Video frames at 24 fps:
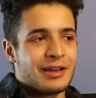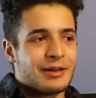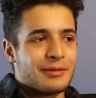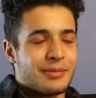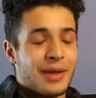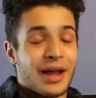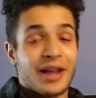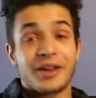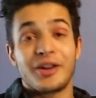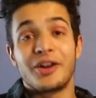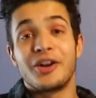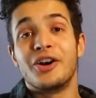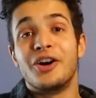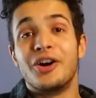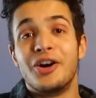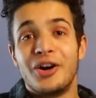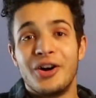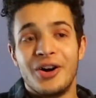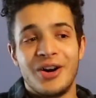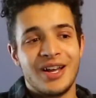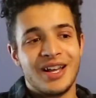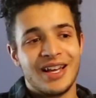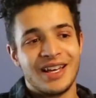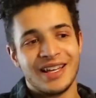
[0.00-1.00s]
my
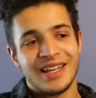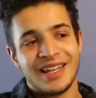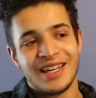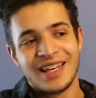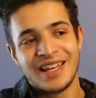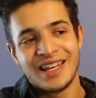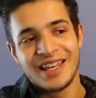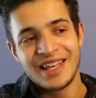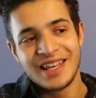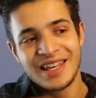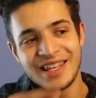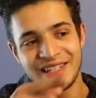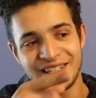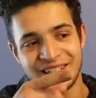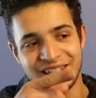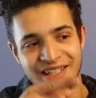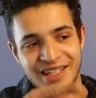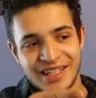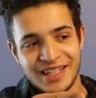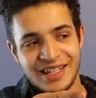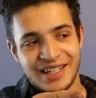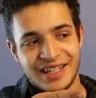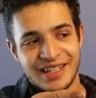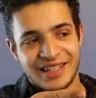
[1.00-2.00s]
girl,
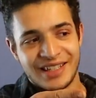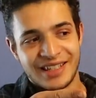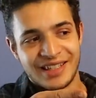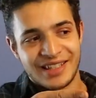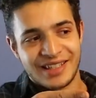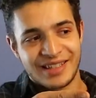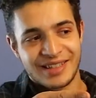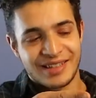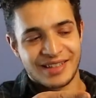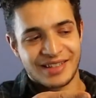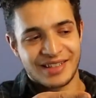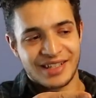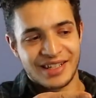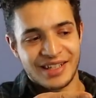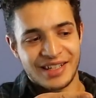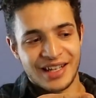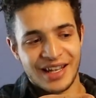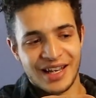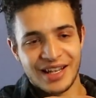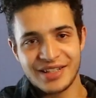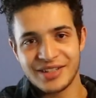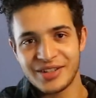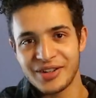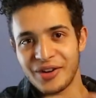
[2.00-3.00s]
she
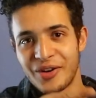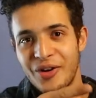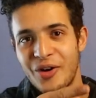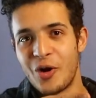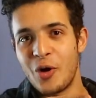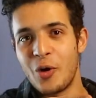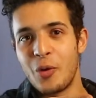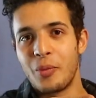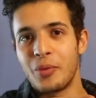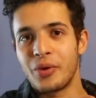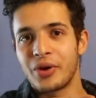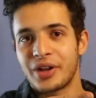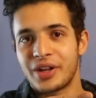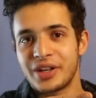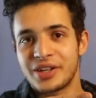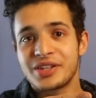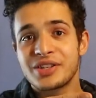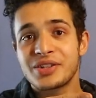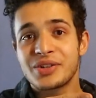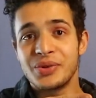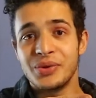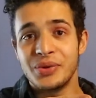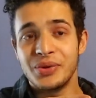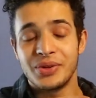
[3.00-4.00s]
does her homework at
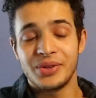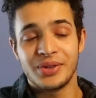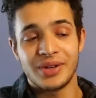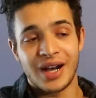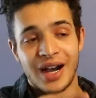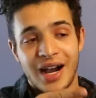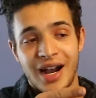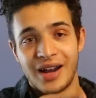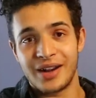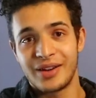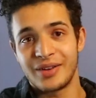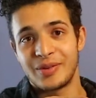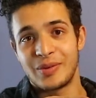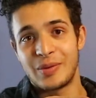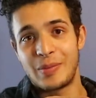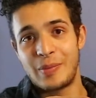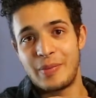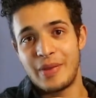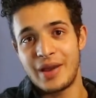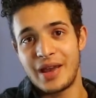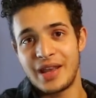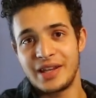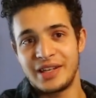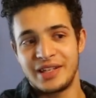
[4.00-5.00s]
school on her
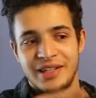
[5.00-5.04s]
bed.